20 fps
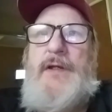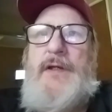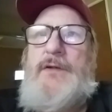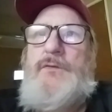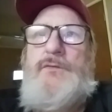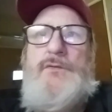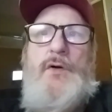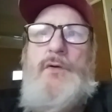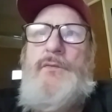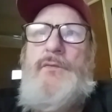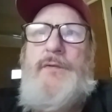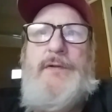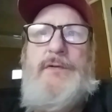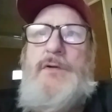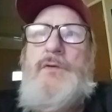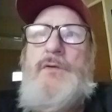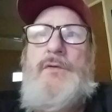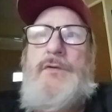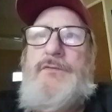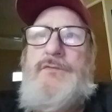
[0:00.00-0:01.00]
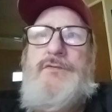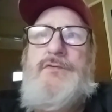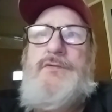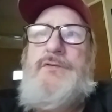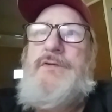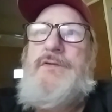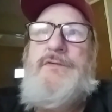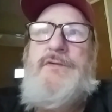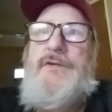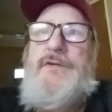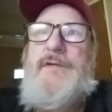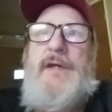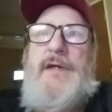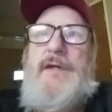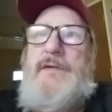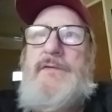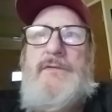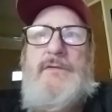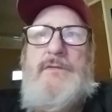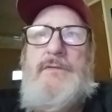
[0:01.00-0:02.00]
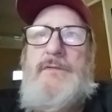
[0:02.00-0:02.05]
I go, no, they don't look too good, do they?